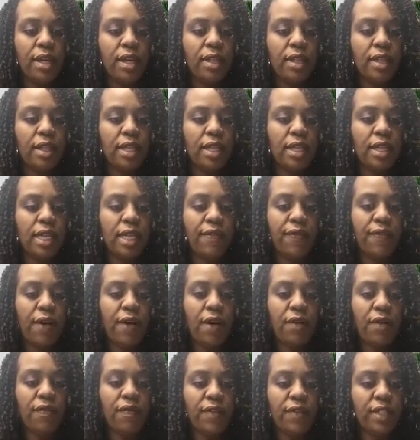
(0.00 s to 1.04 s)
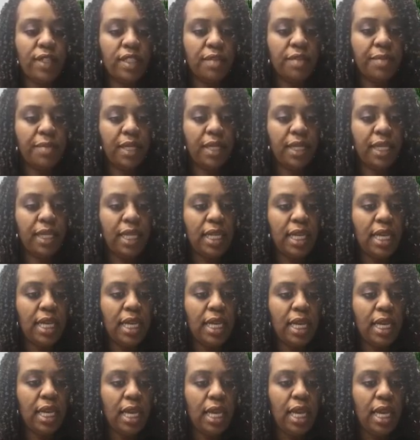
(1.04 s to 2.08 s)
the default visibility